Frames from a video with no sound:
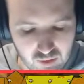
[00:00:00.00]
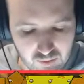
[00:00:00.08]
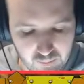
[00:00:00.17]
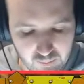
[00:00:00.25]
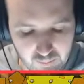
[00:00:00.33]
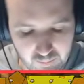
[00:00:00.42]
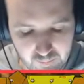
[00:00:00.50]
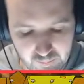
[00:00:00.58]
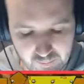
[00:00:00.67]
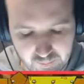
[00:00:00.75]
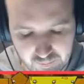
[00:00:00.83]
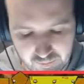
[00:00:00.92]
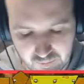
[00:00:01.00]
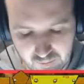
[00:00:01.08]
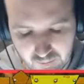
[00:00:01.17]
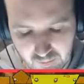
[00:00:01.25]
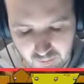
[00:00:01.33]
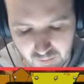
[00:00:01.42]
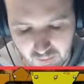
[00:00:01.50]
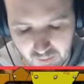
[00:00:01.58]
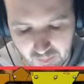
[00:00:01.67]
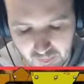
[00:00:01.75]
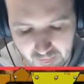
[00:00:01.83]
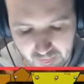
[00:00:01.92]
would use them now if they were only 1
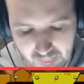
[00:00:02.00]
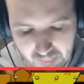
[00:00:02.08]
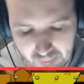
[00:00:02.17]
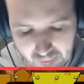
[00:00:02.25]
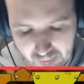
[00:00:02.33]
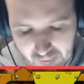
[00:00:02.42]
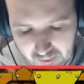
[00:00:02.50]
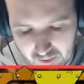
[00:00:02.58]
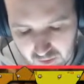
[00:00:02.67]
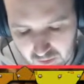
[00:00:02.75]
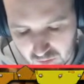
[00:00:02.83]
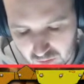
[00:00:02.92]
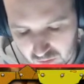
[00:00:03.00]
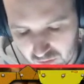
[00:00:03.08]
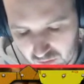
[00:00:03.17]
CP, but the fact they